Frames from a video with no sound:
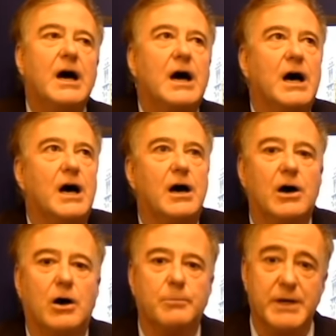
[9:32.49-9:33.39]

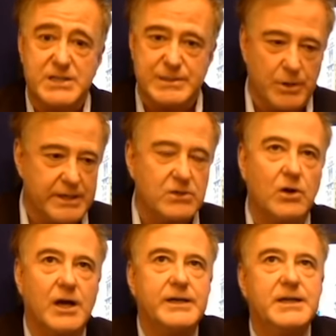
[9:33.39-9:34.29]
Our money supply
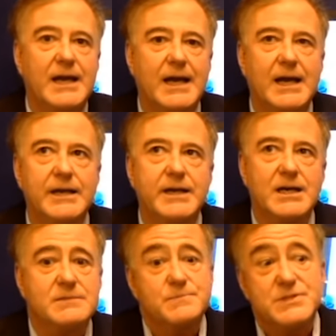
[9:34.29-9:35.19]
declined. And
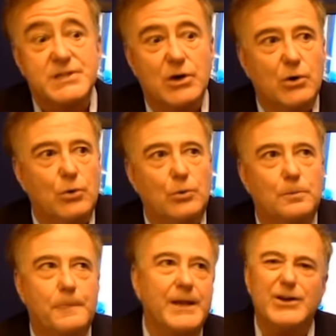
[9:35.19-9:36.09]
so,
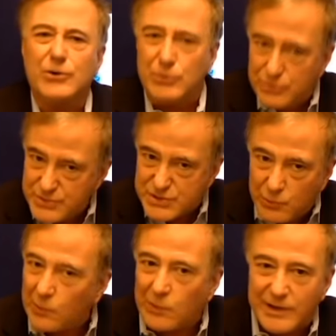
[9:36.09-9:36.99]
who's to
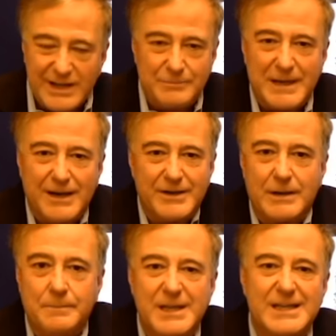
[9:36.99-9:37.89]
worry about
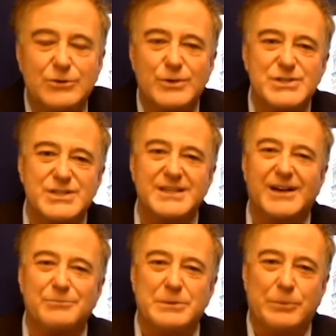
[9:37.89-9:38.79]
a big increase in
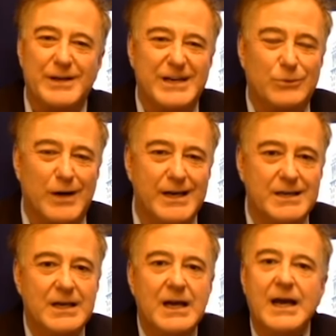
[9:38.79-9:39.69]
government printing, right?
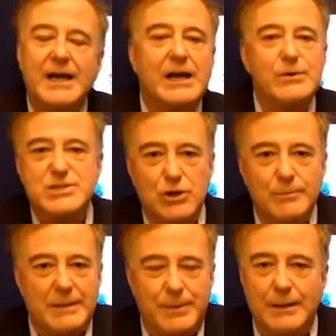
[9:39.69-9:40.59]
And I always told
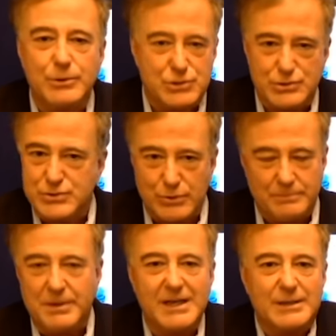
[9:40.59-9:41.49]
my publishers who were
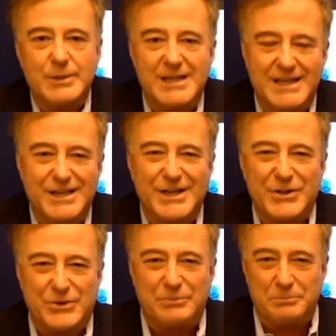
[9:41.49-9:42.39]
bugging me to get
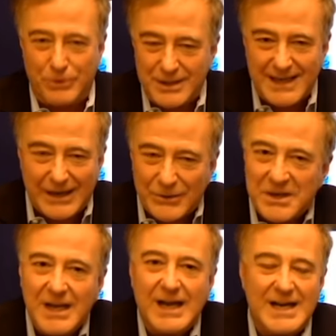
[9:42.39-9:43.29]
another book out,
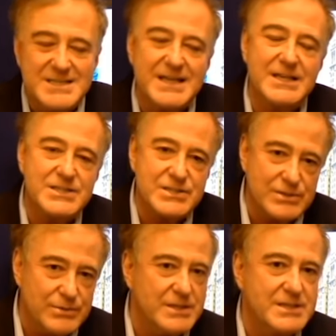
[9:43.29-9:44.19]
I said, as
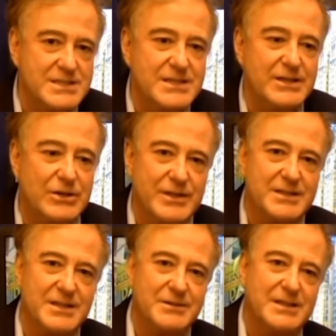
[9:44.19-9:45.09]
soon as,
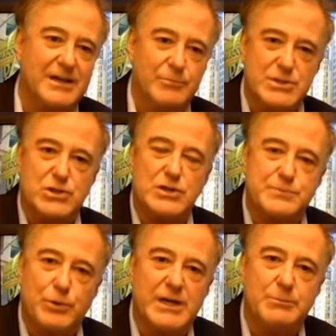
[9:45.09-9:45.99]
the government starts
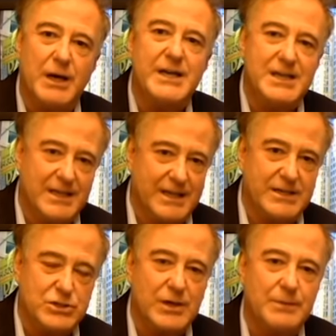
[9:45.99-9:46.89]
printing money again
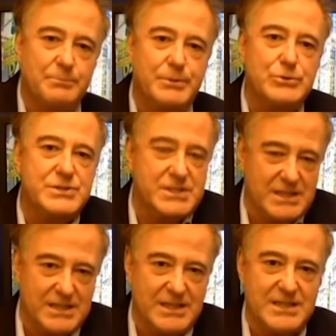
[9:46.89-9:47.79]
to try to boost
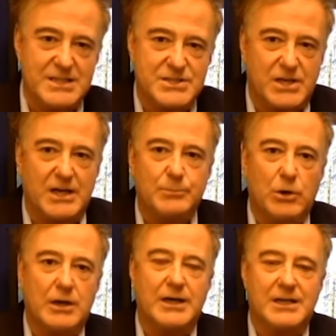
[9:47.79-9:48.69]
the stock
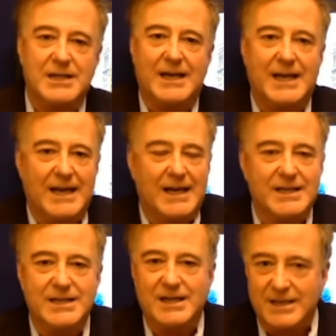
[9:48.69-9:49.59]
market
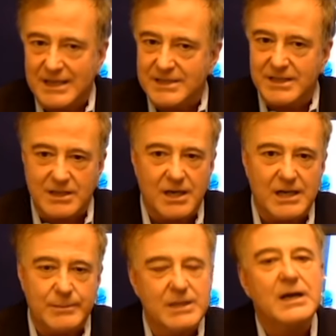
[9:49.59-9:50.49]
and the
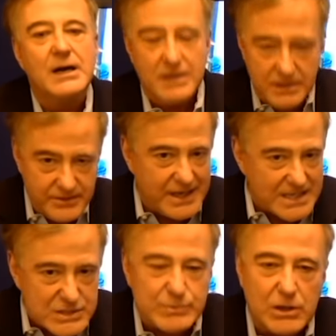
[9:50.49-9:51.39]
economy,
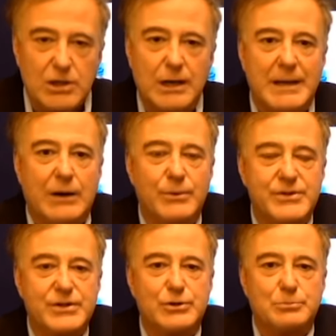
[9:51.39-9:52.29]
that's when I'll come out with
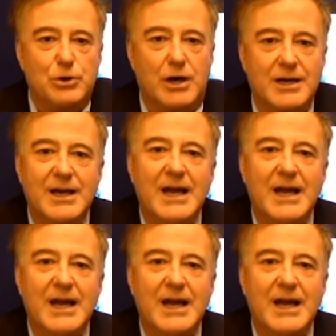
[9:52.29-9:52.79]
the new book.